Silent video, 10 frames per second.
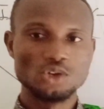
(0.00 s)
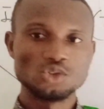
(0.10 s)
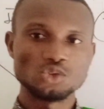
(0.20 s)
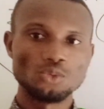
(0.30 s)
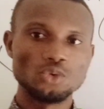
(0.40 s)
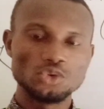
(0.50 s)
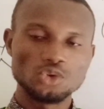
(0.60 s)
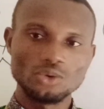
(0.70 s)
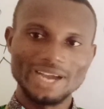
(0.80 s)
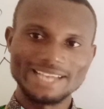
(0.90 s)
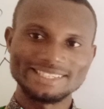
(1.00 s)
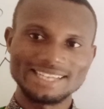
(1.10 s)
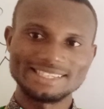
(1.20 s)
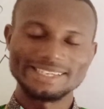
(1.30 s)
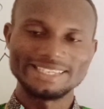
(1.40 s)
So we'll do
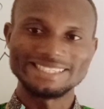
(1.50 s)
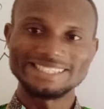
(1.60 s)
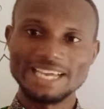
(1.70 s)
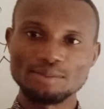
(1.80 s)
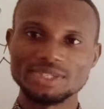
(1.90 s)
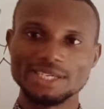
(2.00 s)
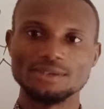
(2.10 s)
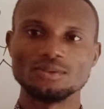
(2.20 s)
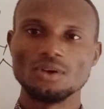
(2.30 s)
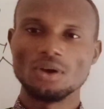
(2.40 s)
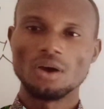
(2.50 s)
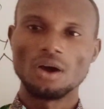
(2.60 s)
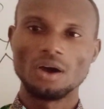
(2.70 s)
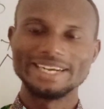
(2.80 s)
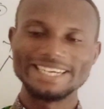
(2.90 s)
exactly the same thing
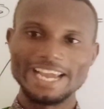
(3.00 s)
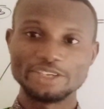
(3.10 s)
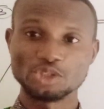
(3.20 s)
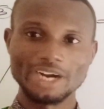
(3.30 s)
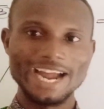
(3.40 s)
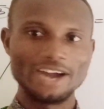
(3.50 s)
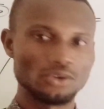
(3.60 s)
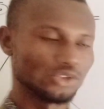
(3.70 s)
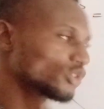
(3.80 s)
on the triangle.